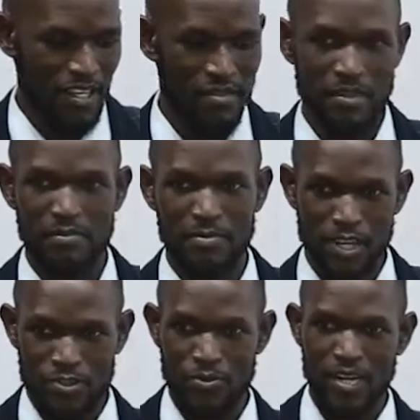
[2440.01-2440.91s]
I'm, I'm
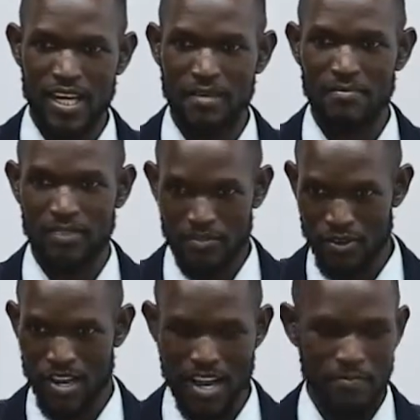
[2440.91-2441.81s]
about to wind up. I'm
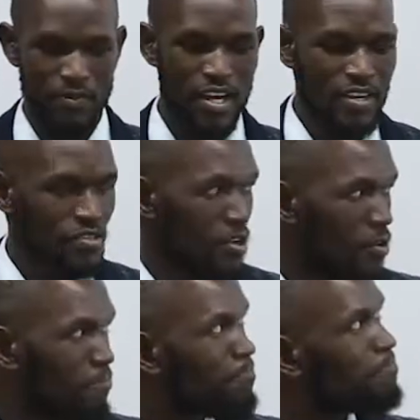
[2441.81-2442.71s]
okay. So